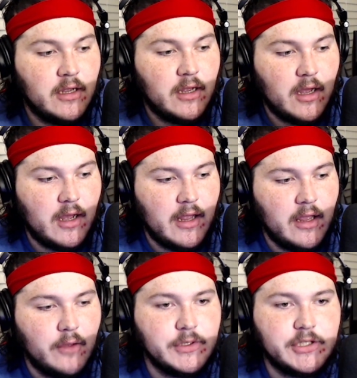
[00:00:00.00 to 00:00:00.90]

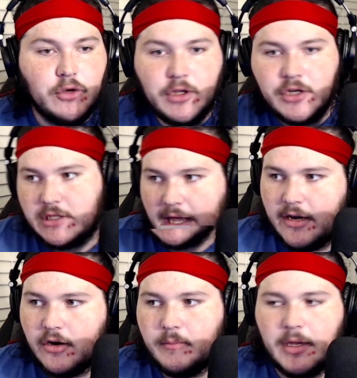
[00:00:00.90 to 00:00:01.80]
It was 2 years
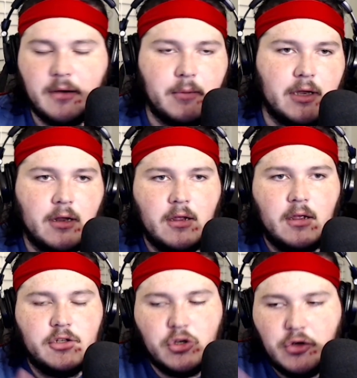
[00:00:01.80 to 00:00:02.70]
later, but
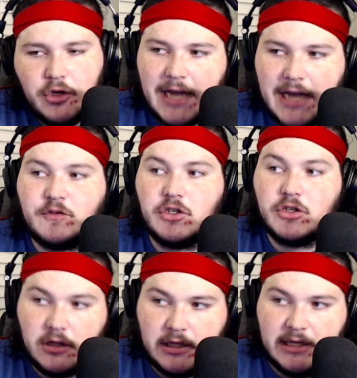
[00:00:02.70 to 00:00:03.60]
2 years after
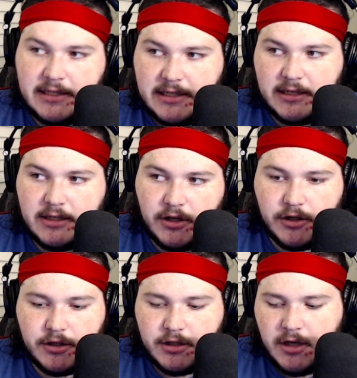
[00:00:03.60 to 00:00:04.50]
League 6
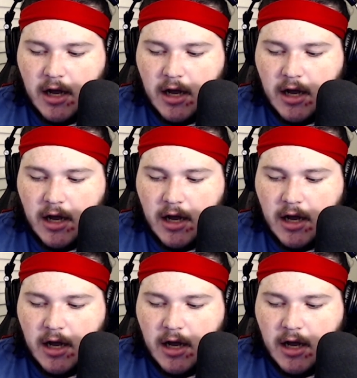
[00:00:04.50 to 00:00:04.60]
years,